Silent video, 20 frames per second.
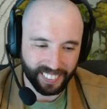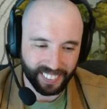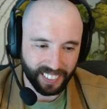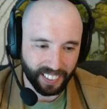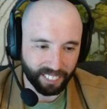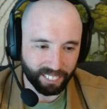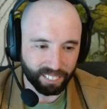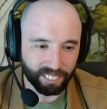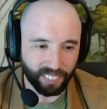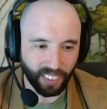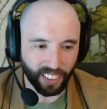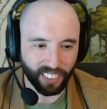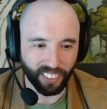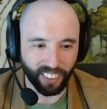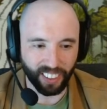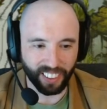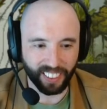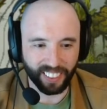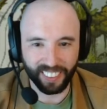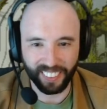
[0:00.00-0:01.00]

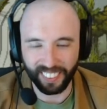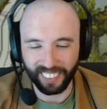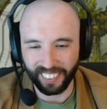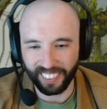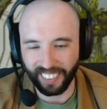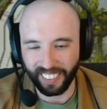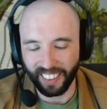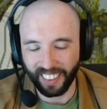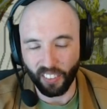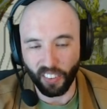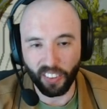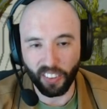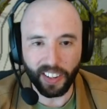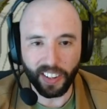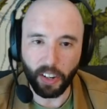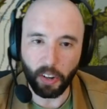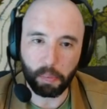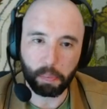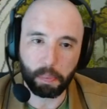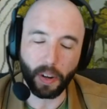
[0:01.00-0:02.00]
Muckluck. Why do
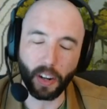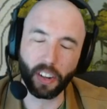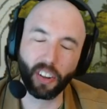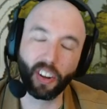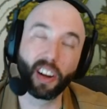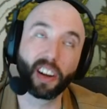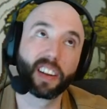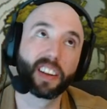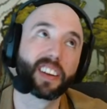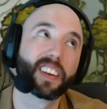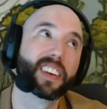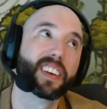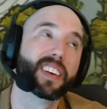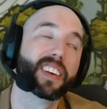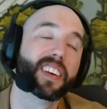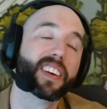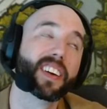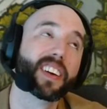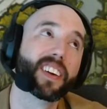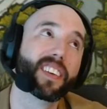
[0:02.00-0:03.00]
I know Muckluck?
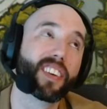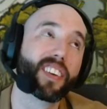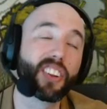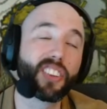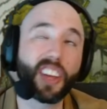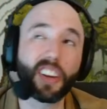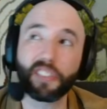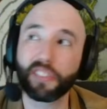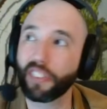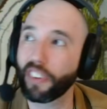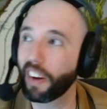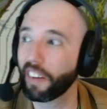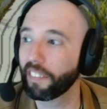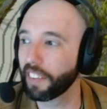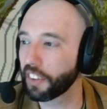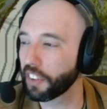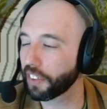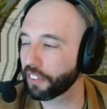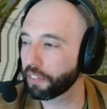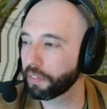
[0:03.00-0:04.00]
What is that from?
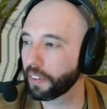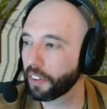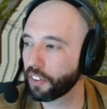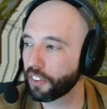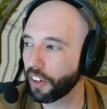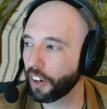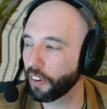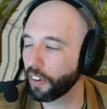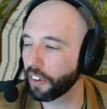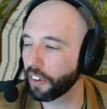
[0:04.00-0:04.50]
That's like from a show or